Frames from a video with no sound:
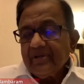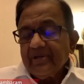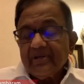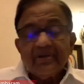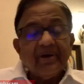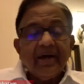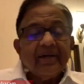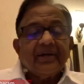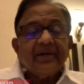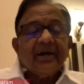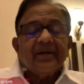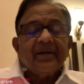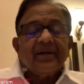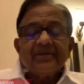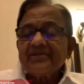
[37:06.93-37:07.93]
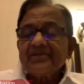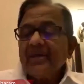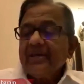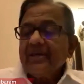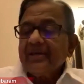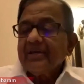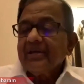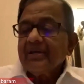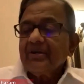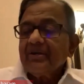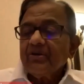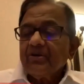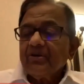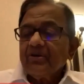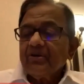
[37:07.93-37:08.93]
Now, I can't say
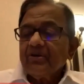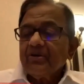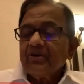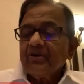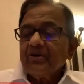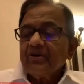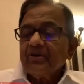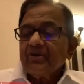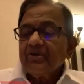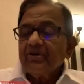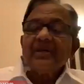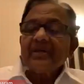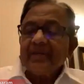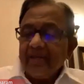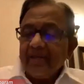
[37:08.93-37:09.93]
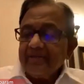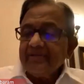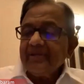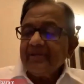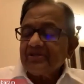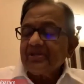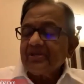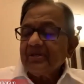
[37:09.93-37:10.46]
who would have been a candidate,